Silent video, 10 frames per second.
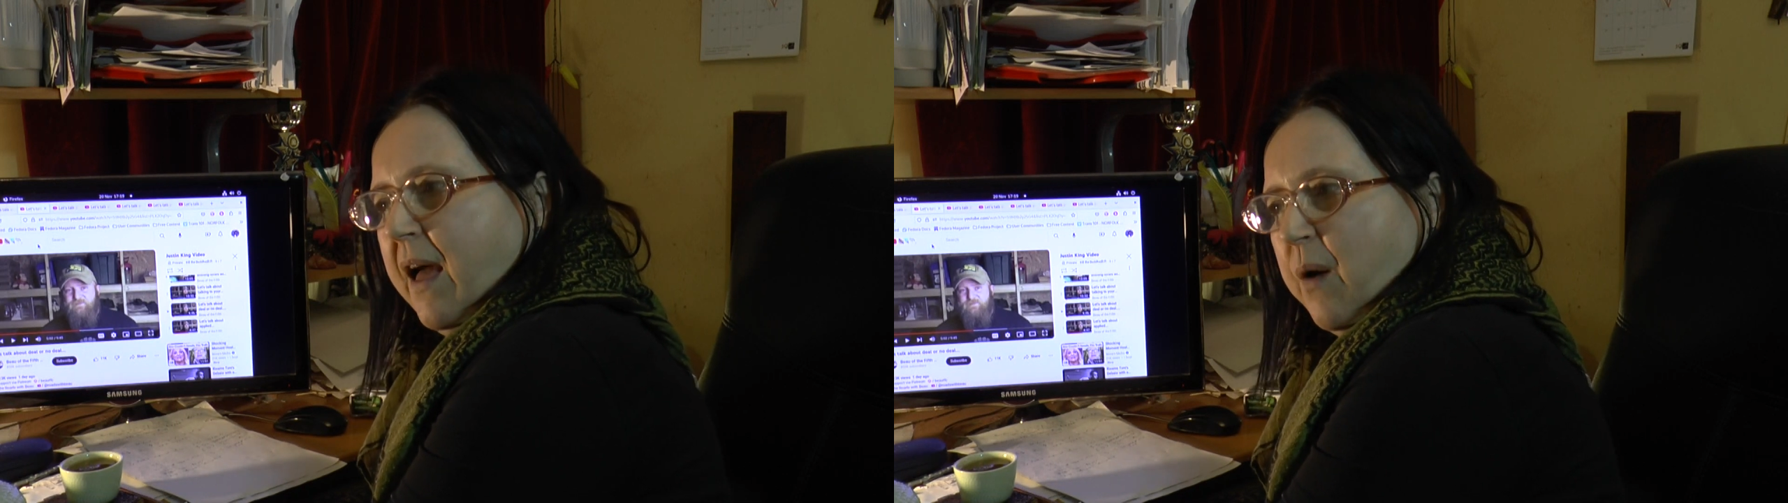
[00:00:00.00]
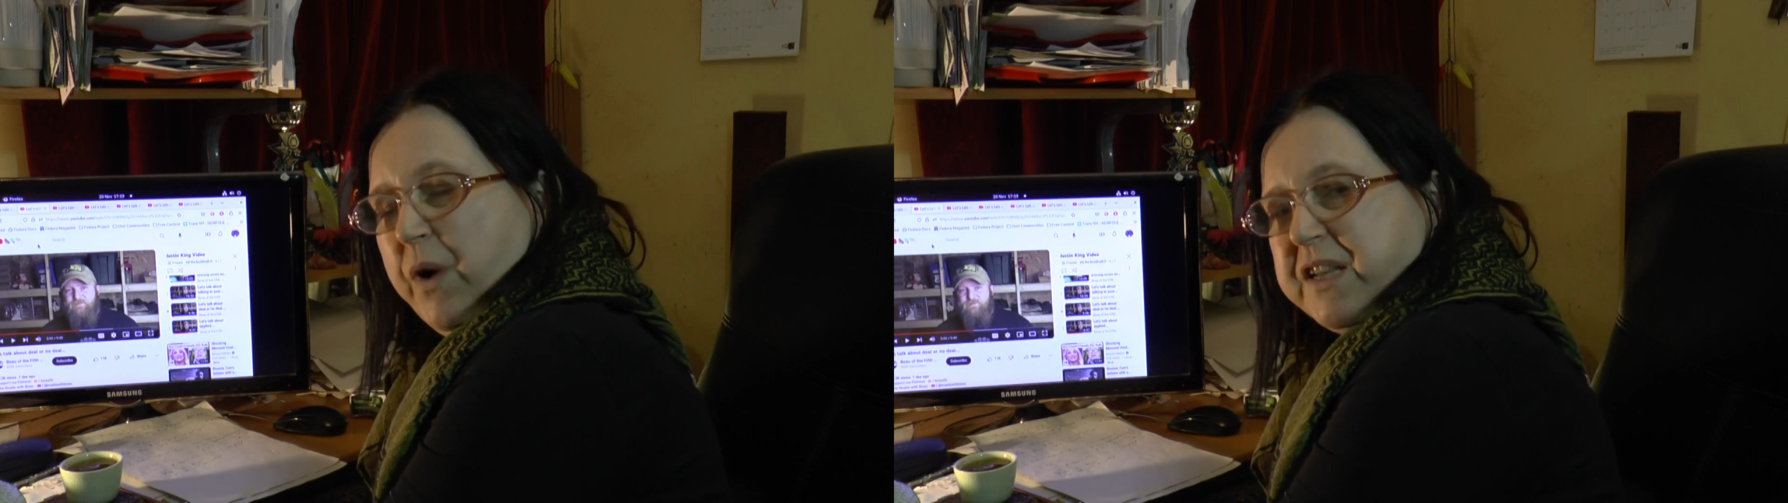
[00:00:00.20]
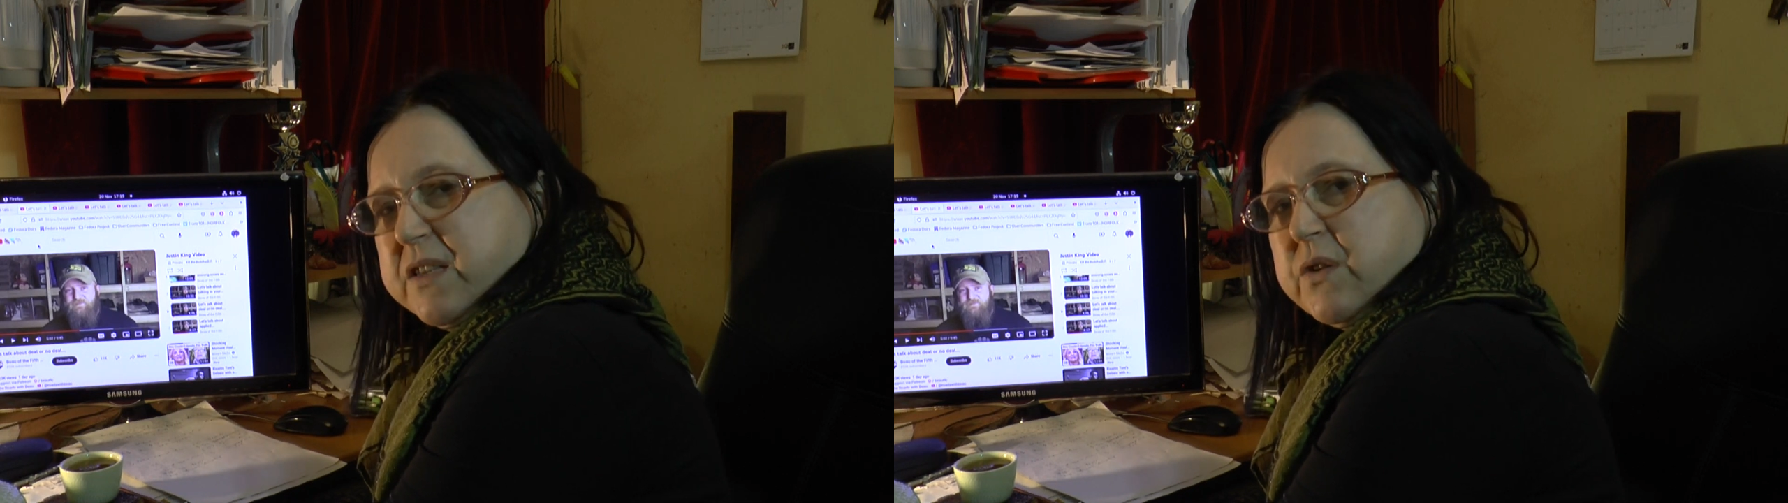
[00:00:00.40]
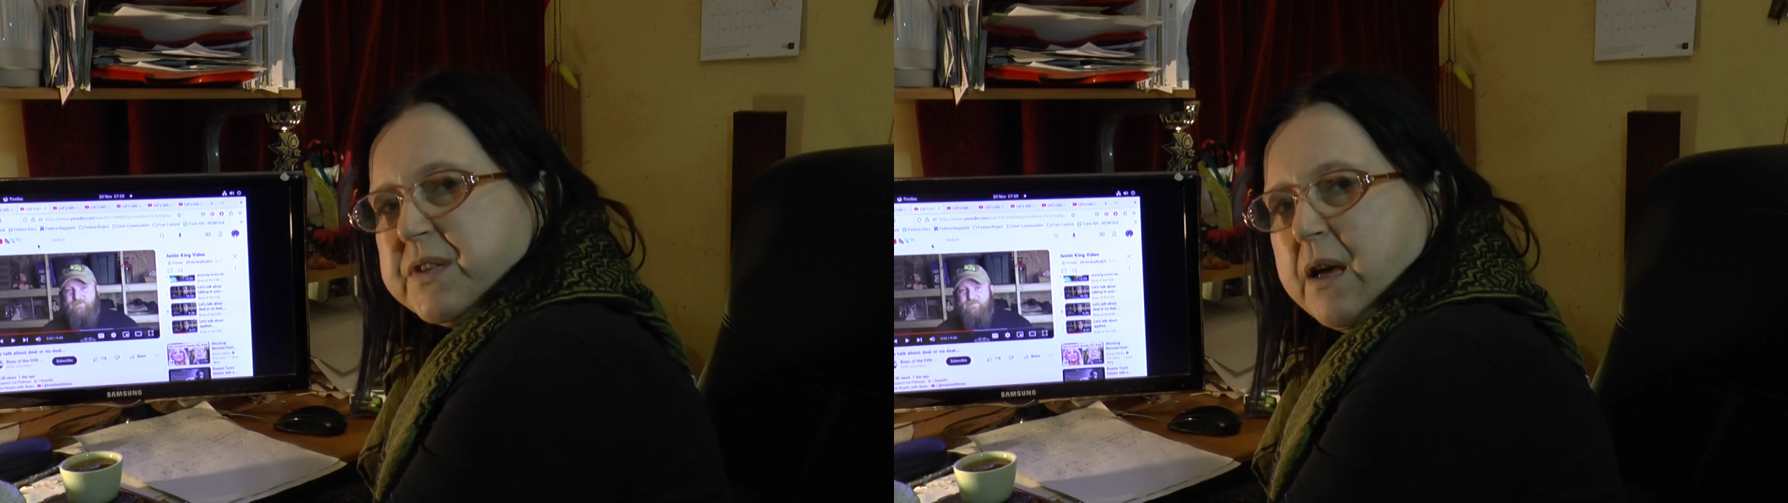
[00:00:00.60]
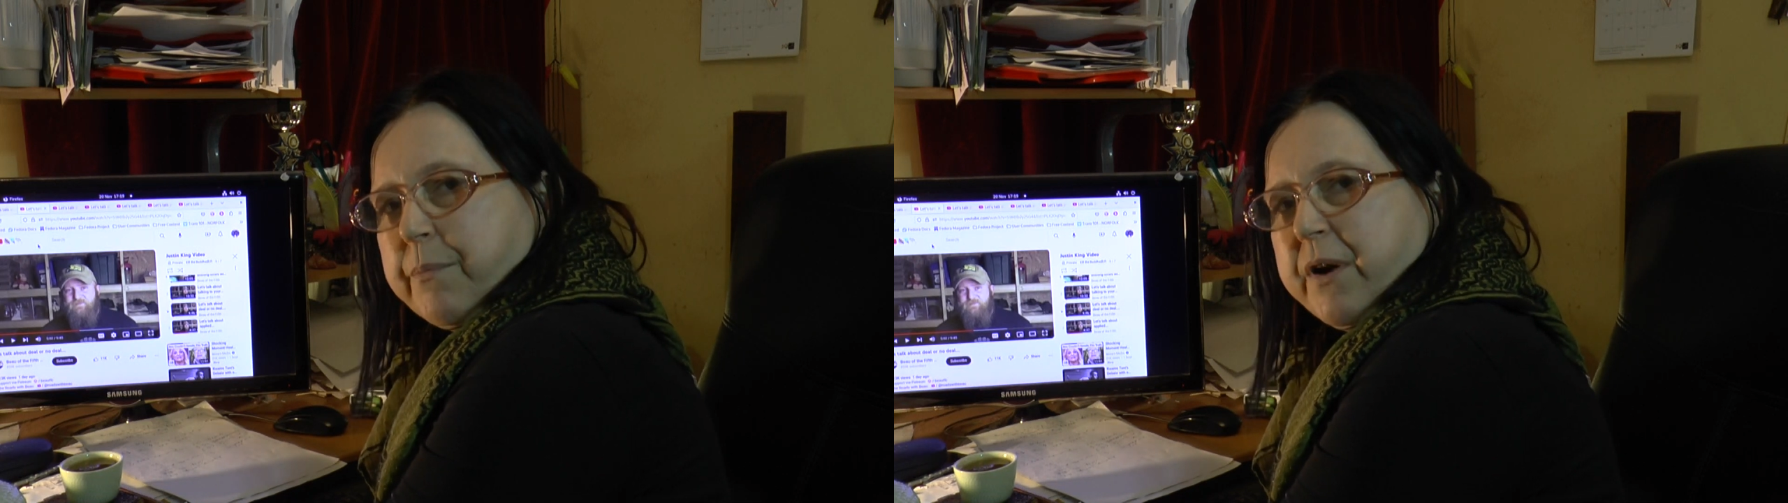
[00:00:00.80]
which is
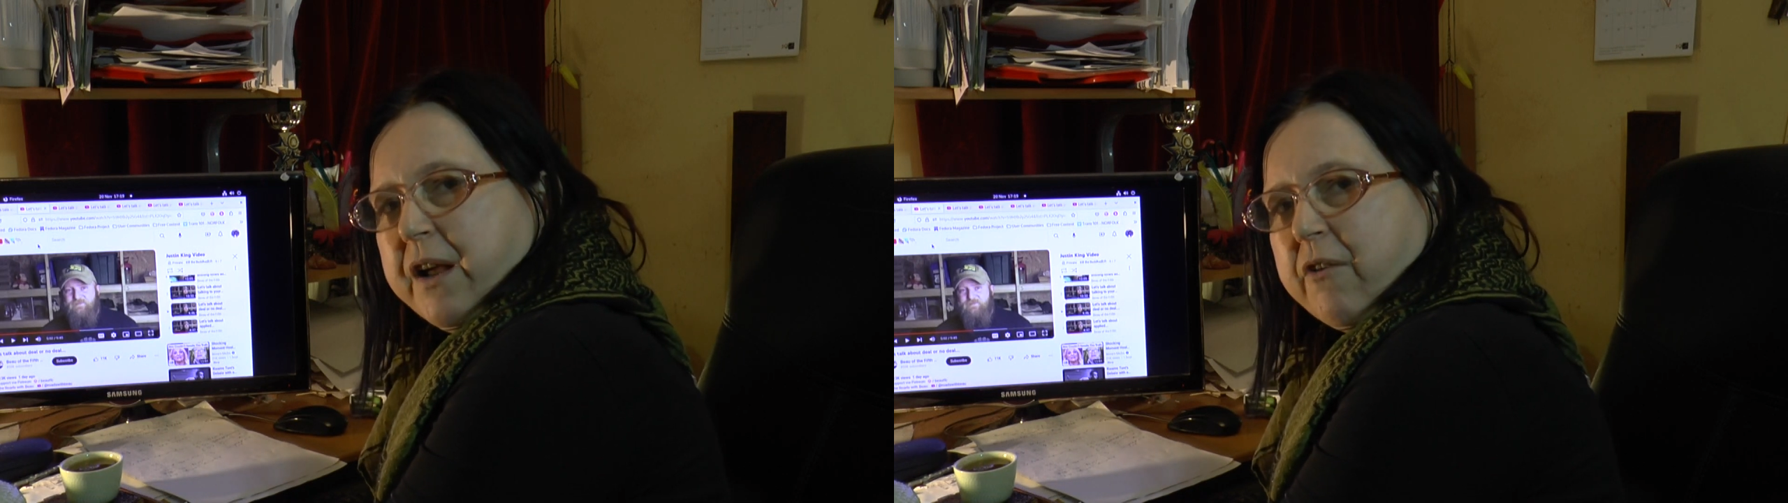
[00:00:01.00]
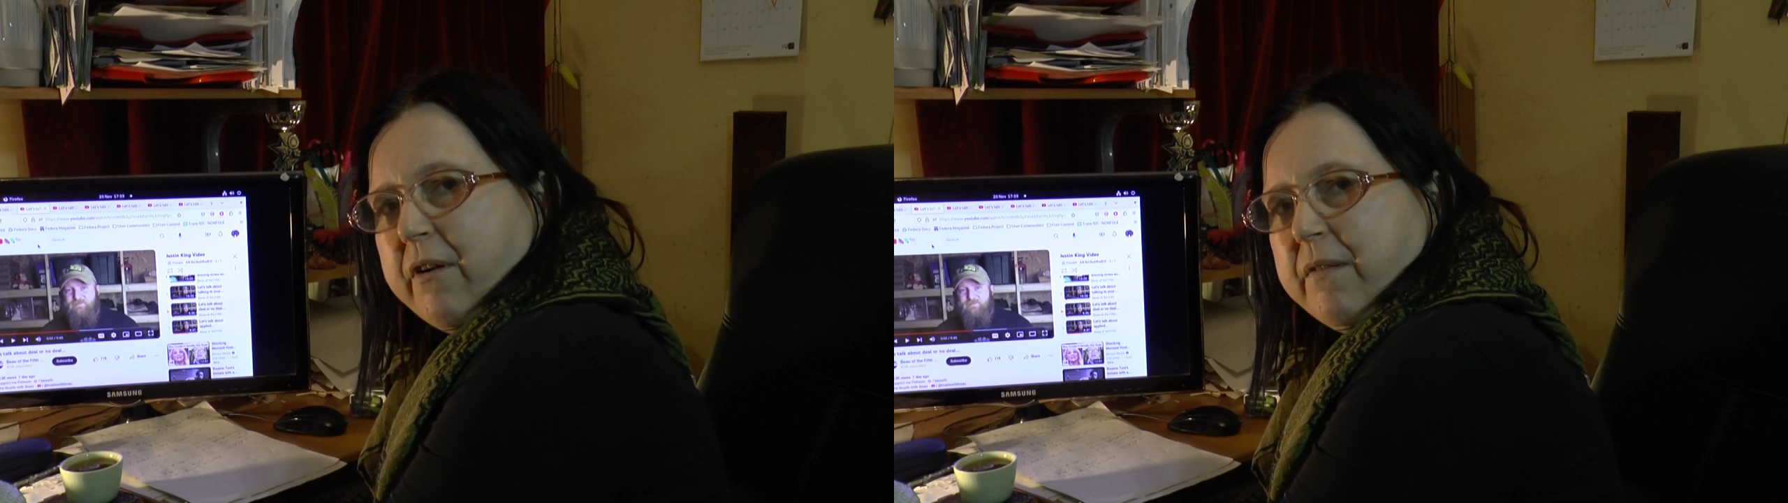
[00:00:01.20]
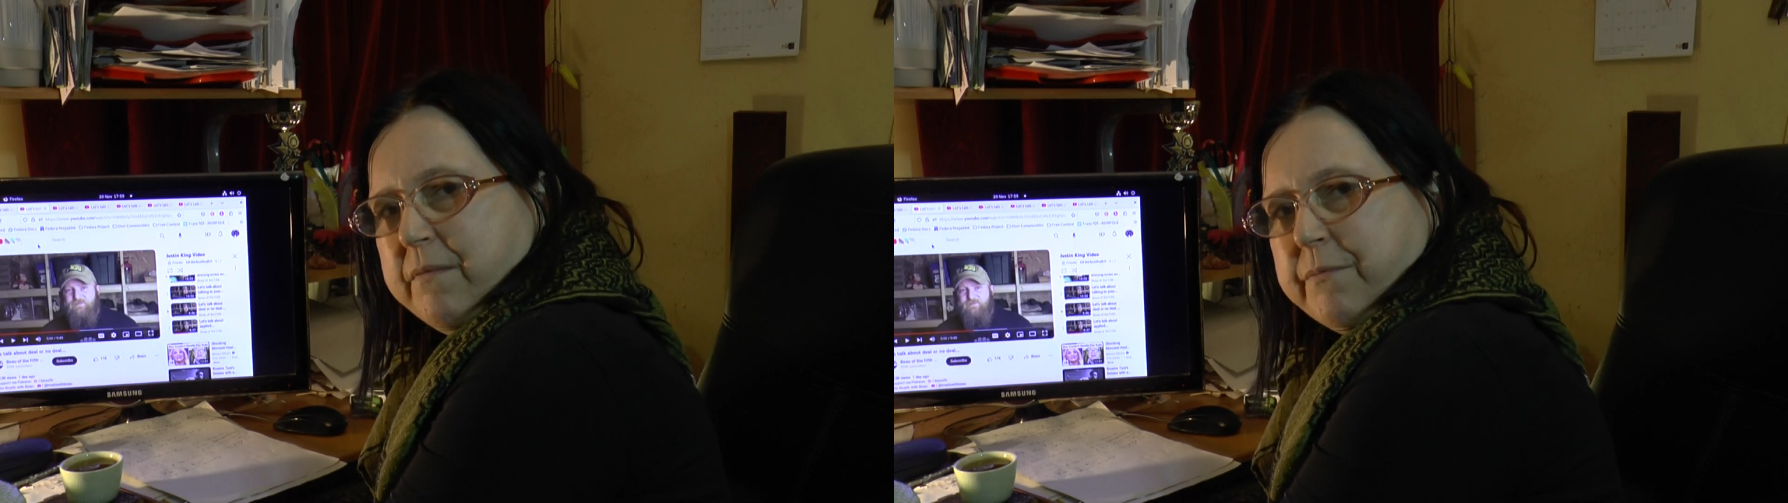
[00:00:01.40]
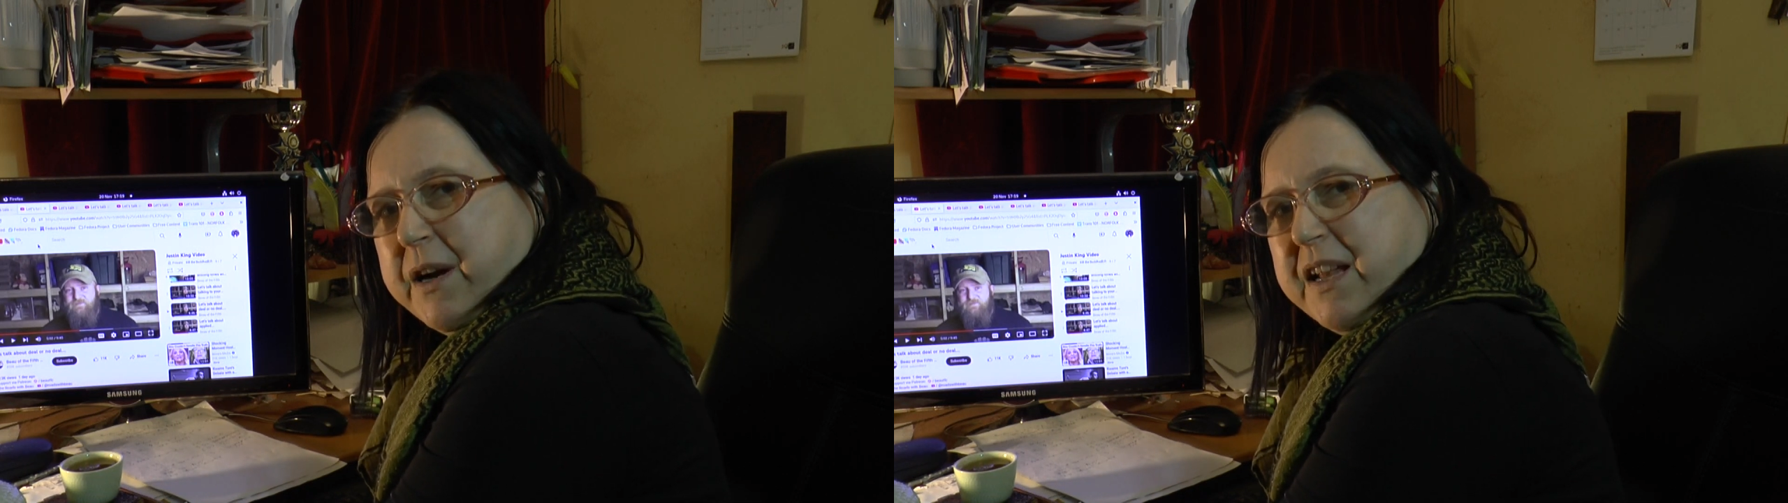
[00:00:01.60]
also pretty